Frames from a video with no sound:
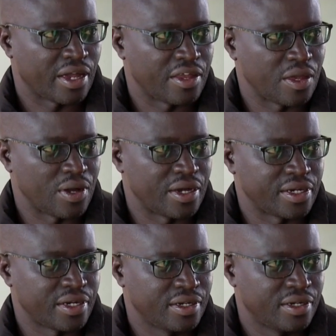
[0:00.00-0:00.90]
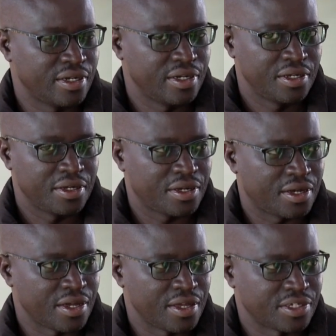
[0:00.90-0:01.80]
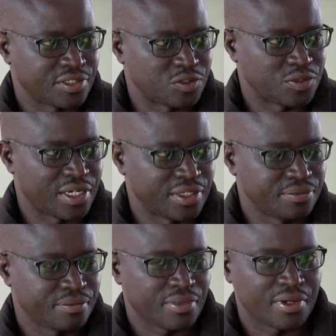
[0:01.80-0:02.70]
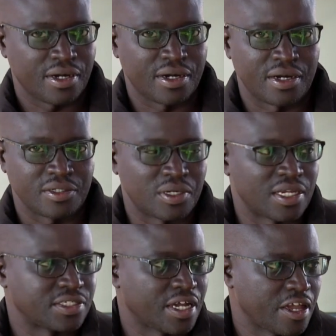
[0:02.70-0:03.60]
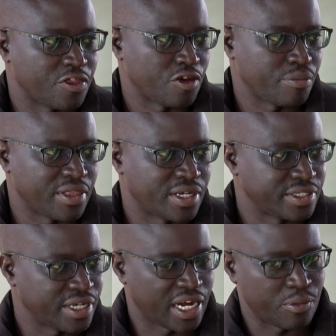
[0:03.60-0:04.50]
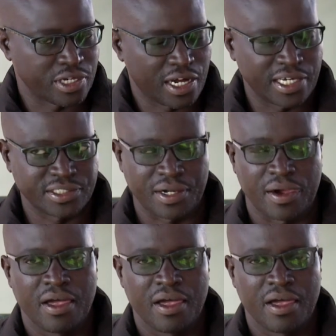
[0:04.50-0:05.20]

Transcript: Kenya, Uganda, Kenya, South Sudan, as well as Kenya itself. That's the Karamojong cluster,